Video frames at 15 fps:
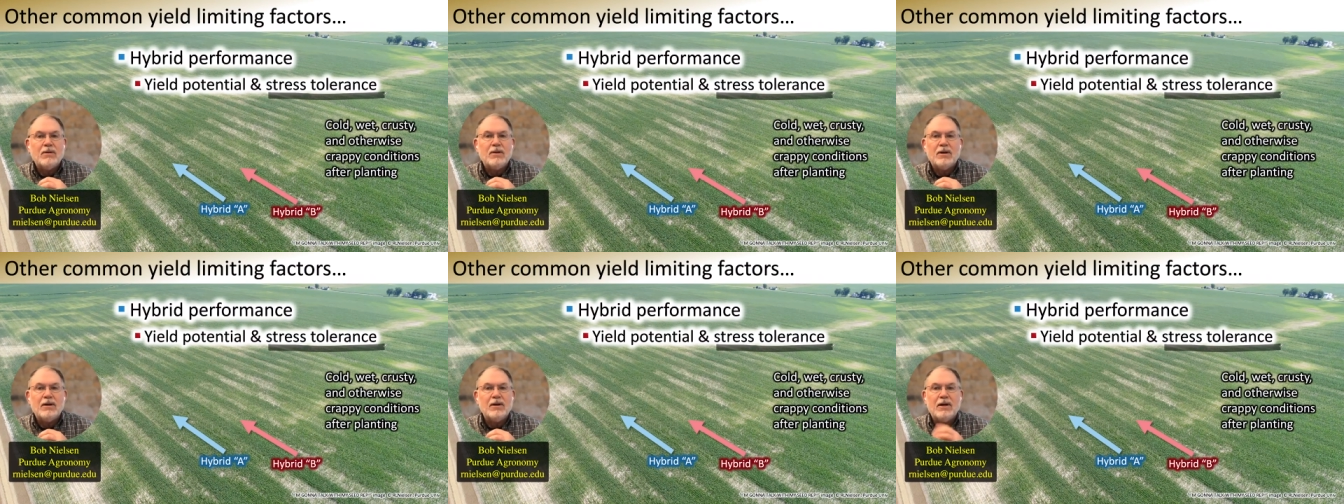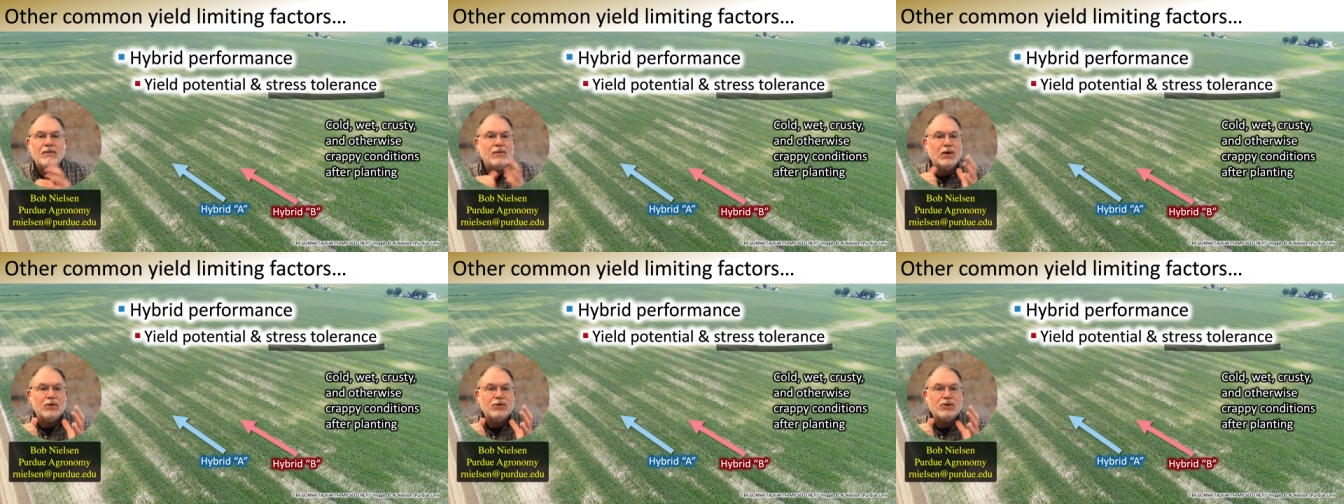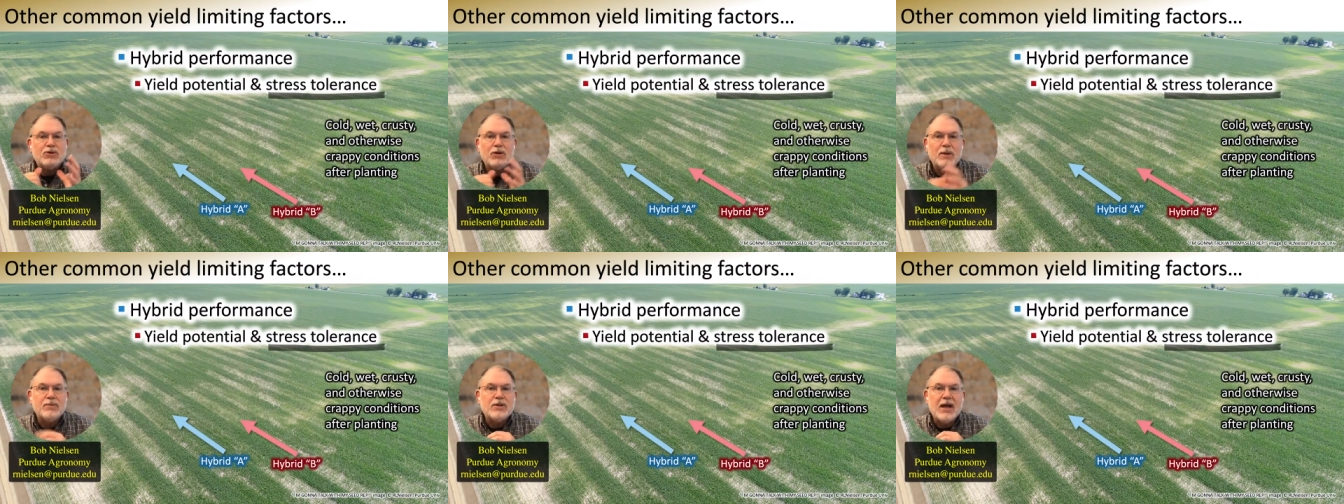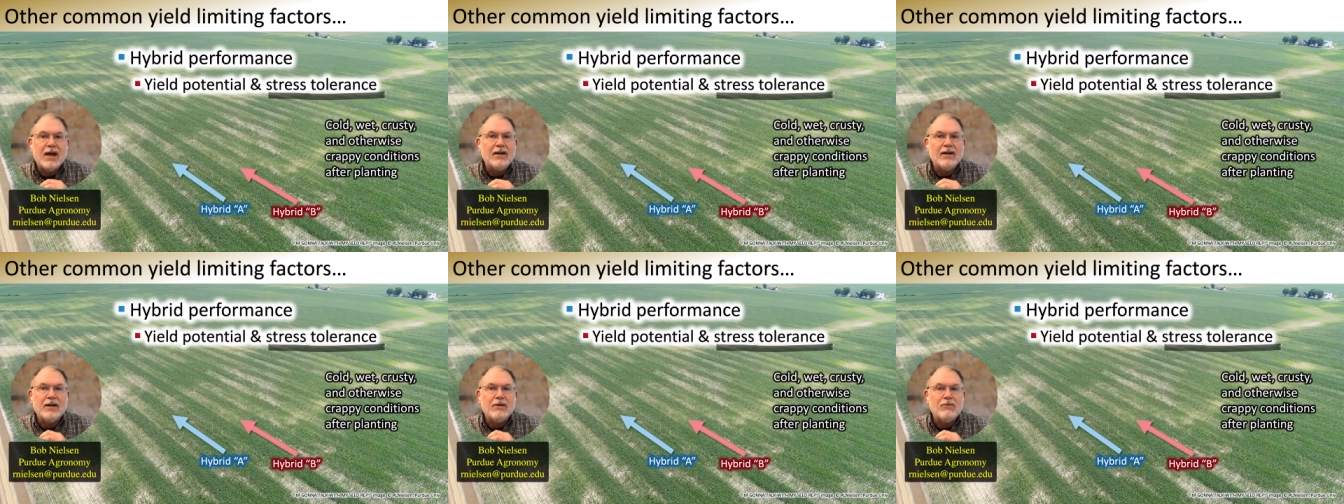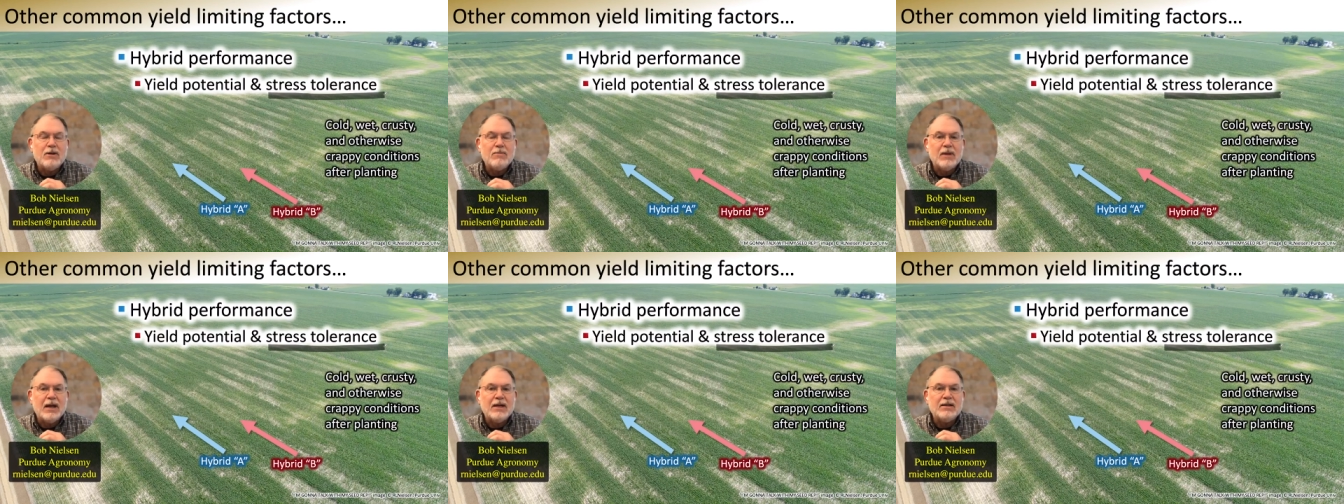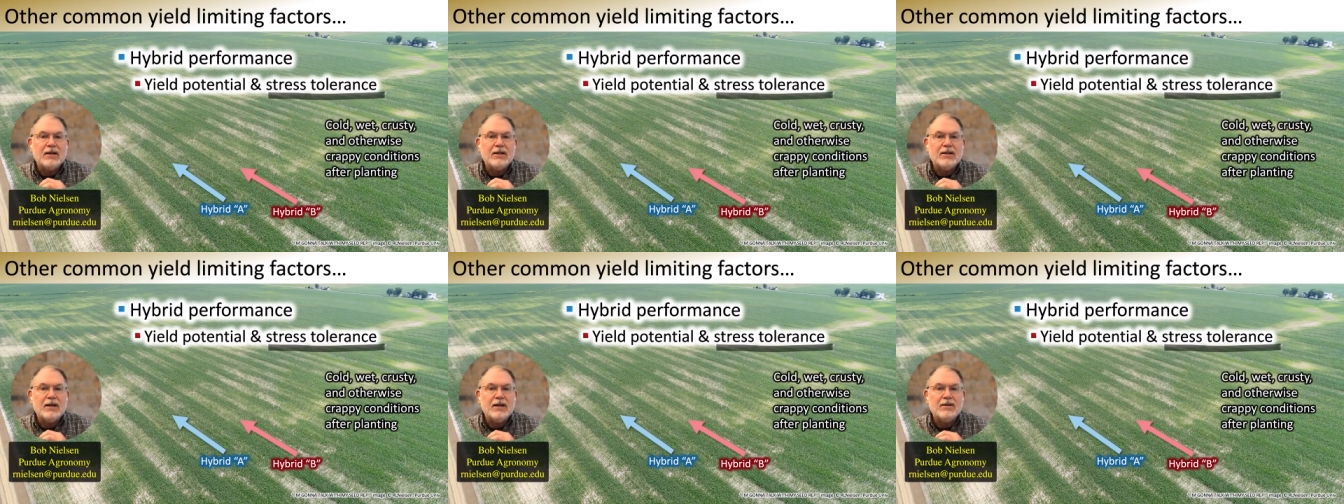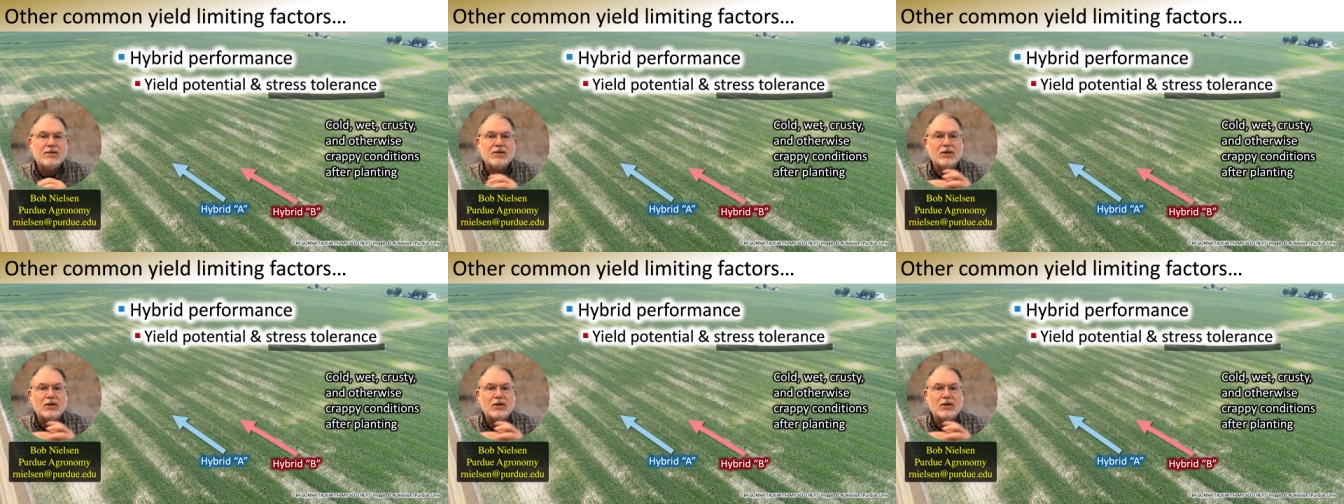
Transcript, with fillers: uh, of those strips had any replanting done.